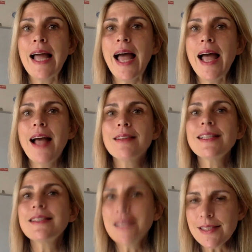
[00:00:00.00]
and
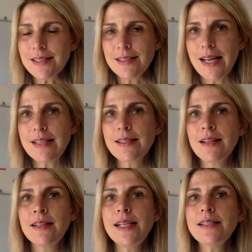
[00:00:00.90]
this
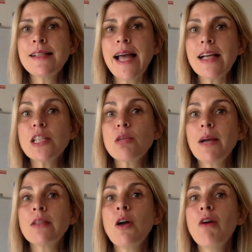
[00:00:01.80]
lesson is an
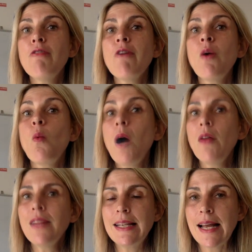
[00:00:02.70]
extract of
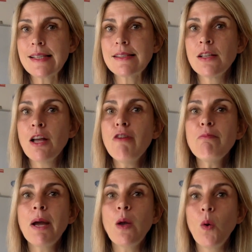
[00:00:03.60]
one lesson of
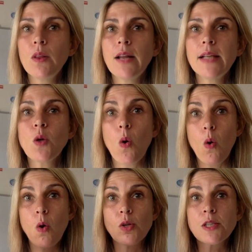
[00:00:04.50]
my online
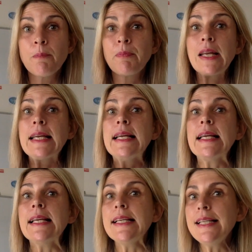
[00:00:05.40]
course
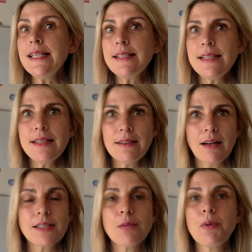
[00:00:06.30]
Easy
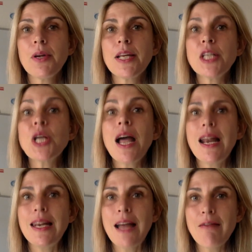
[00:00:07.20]
Luxembourgish
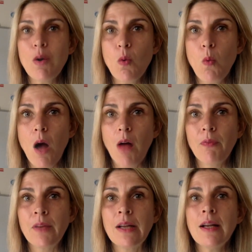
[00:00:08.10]
Level
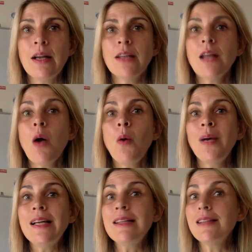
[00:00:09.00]
1.
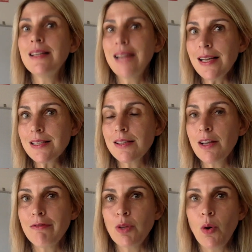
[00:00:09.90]
Now, in the lesson
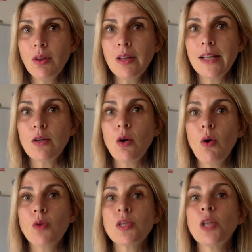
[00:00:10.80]
of the online
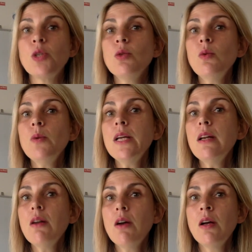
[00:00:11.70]
course, you
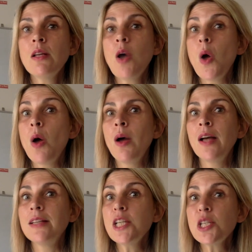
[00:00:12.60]
will learn
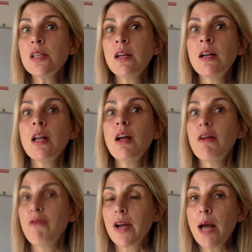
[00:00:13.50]
additional
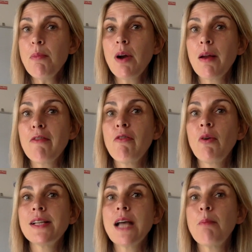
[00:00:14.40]
vocabulary,
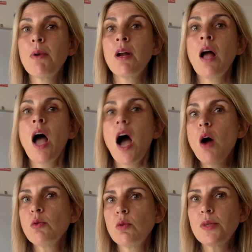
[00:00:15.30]
for example,
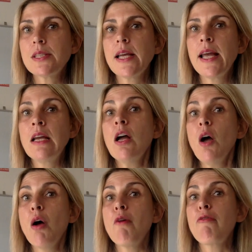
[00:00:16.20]
how to say
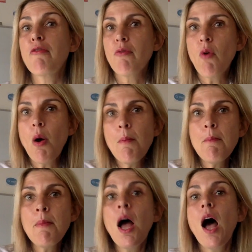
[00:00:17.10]

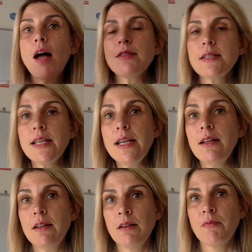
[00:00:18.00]
from
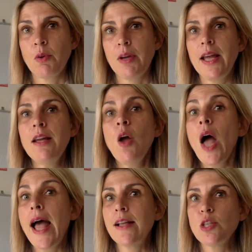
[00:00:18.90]
until, okay?
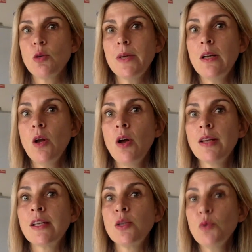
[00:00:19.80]
And you will
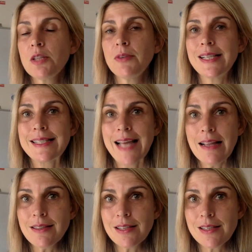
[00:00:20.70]
learn useful
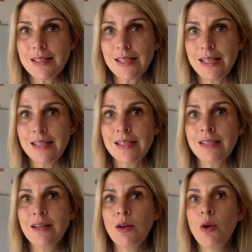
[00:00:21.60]

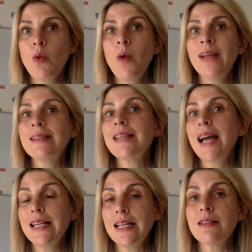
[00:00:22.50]
sentences when
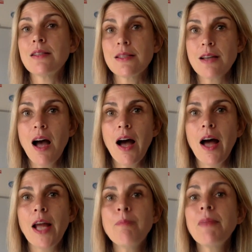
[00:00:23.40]
telling the
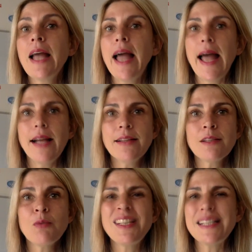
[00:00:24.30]
time. And
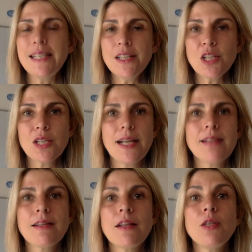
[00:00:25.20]
with each
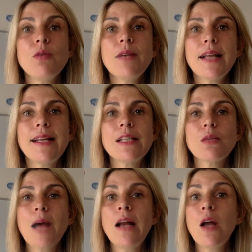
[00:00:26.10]
lesson, you get as
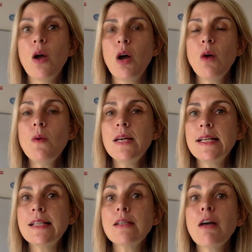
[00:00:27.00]
well a whole
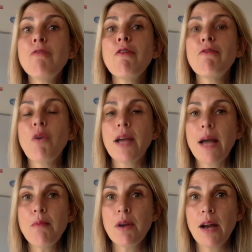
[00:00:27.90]
list of
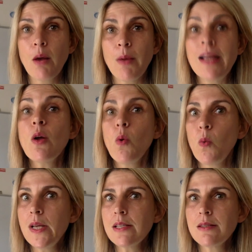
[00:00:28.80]
vocabulary
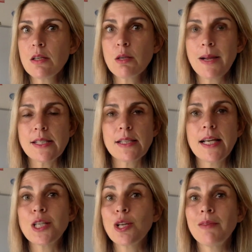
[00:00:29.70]
with the
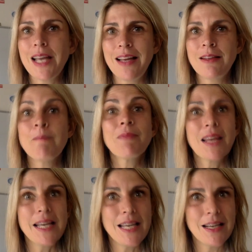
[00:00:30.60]
translation in
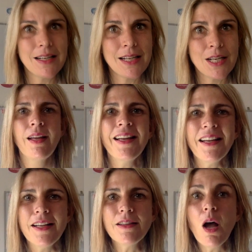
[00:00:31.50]
English.
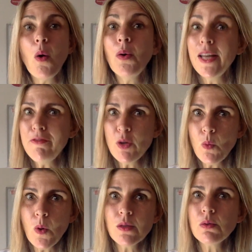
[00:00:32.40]
Now, if you
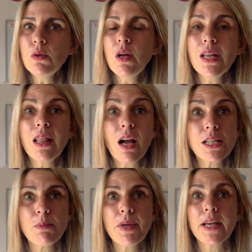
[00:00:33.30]
want to learn
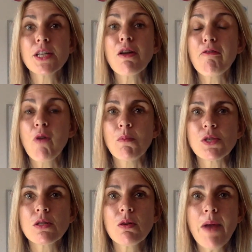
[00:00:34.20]
Luxembourgish from
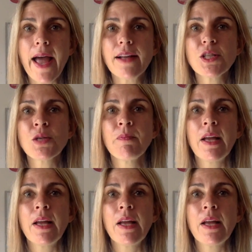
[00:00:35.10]
scratch,